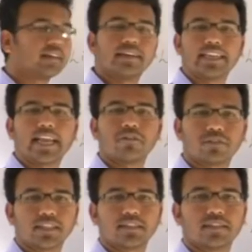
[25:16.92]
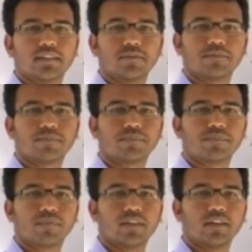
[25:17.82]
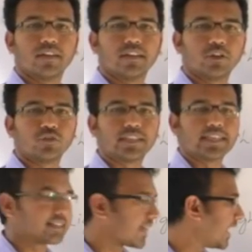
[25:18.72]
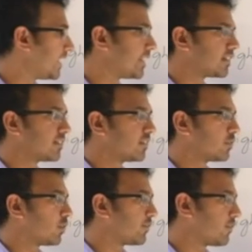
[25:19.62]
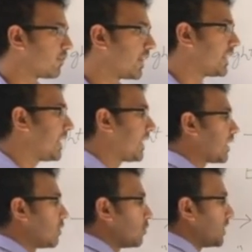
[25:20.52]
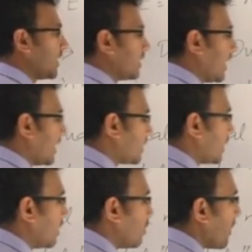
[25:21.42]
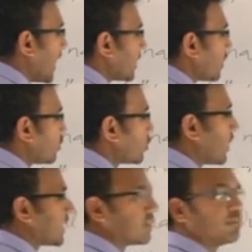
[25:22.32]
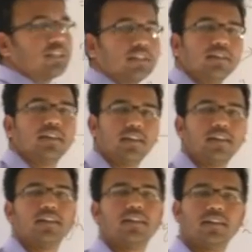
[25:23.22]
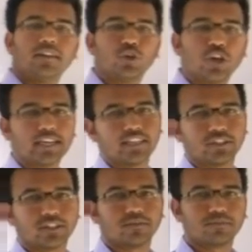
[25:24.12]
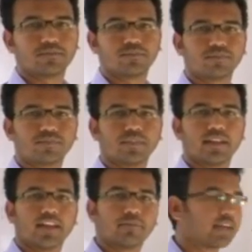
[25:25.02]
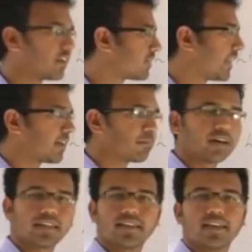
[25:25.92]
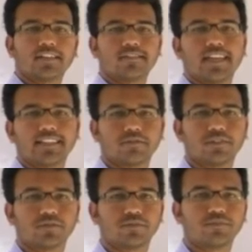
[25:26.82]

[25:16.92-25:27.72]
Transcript: derived this using his ideas. So finally he concluded that matter also exhibits dual nature. It behaves like a particle as well as a wave.